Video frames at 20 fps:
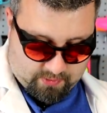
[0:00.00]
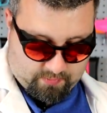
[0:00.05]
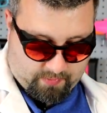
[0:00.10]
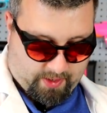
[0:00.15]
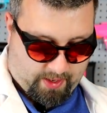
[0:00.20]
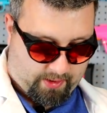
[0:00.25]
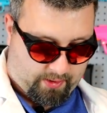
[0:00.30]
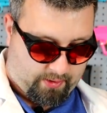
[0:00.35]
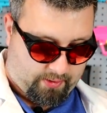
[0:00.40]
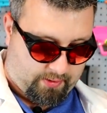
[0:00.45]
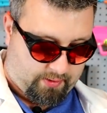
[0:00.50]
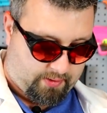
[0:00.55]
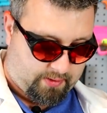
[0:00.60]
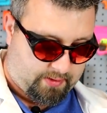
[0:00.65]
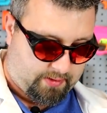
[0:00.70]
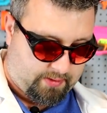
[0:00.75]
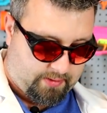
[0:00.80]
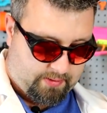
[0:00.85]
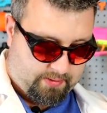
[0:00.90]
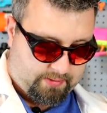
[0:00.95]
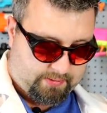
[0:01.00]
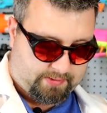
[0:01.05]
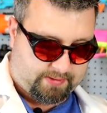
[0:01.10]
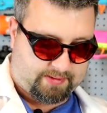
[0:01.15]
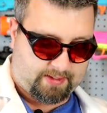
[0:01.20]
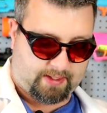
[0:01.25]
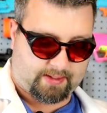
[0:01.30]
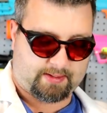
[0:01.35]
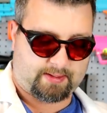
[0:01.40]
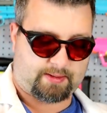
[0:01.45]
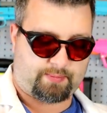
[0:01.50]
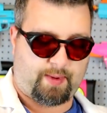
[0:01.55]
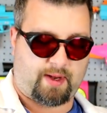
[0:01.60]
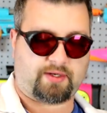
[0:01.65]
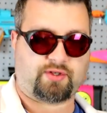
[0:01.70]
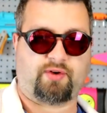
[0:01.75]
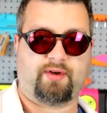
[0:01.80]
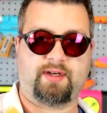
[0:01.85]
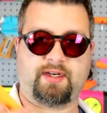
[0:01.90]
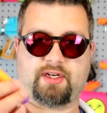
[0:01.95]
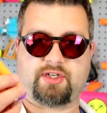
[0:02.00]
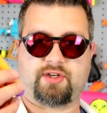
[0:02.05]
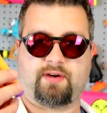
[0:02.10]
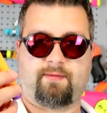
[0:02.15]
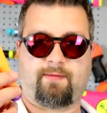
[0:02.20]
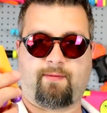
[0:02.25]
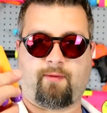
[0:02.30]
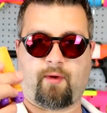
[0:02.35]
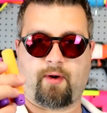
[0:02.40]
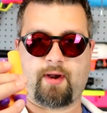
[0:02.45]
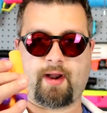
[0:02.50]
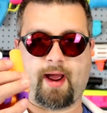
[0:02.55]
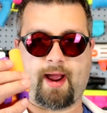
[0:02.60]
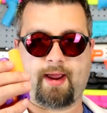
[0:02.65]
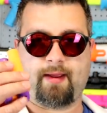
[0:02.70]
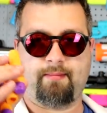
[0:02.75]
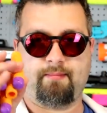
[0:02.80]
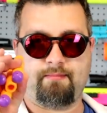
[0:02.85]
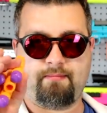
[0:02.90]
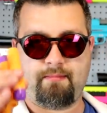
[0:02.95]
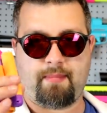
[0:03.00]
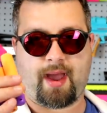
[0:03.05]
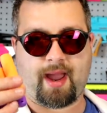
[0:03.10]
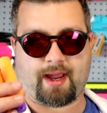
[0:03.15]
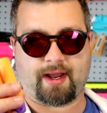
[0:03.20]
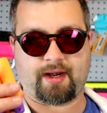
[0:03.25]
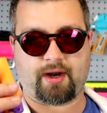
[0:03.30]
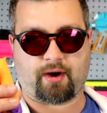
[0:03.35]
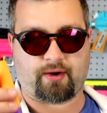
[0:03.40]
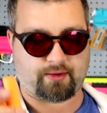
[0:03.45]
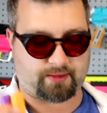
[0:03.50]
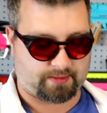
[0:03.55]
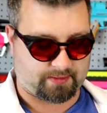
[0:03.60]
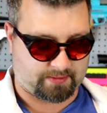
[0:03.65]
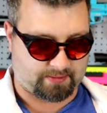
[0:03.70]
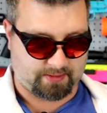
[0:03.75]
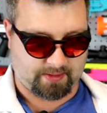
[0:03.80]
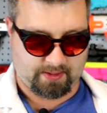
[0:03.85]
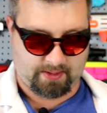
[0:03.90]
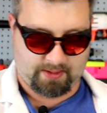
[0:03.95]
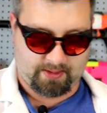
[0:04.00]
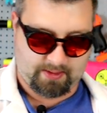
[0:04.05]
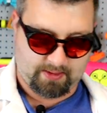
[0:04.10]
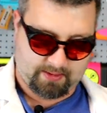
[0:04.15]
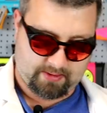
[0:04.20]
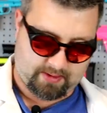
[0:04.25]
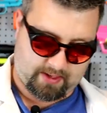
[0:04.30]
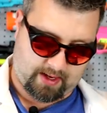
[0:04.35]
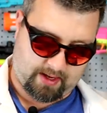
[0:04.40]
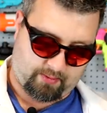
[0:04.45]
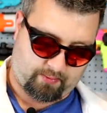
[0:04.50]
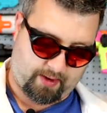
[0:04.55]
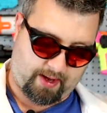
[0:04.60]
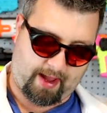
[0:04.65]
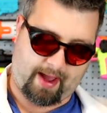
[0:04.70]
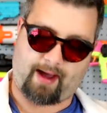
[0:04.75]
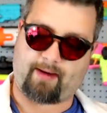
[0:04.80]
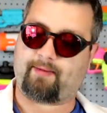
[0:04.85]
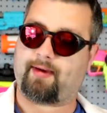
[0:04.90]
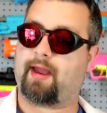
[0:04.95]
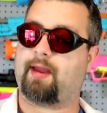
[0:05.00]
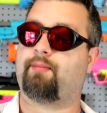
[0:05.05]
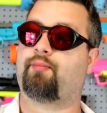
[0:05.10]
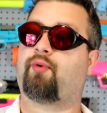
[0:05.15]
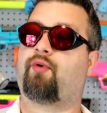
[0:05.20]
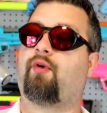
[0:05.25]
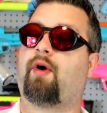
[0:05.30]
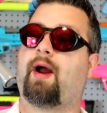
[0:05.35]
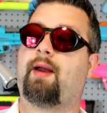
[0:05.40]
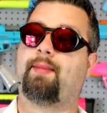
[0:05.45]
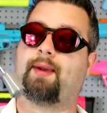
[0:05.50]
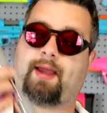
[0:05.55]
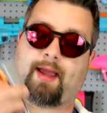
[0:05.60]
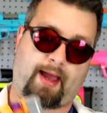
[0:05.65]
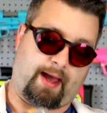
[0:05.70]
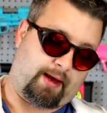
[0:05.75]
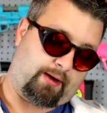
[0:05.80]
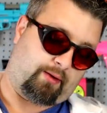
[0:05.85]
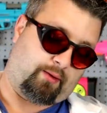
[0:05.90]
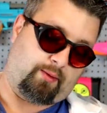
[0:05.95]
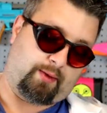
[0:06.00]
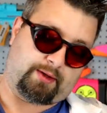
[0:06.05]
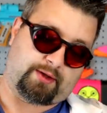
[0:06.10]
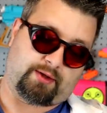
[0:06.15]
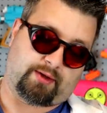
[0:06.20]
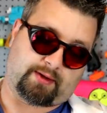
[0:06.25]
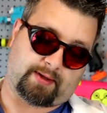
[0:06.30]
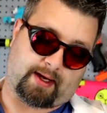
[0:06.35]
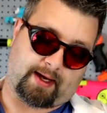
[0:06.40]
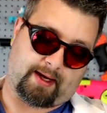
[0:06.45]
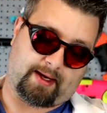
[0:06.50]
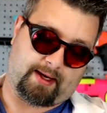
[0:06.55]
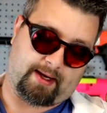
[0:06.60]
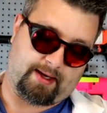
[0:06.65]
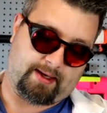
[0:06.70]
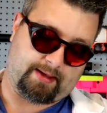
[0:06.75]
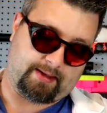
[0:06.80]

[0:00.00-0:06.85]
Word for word: We got our 6 special edition Fortnite Mega Darts, and we have a priming handle, which looks like it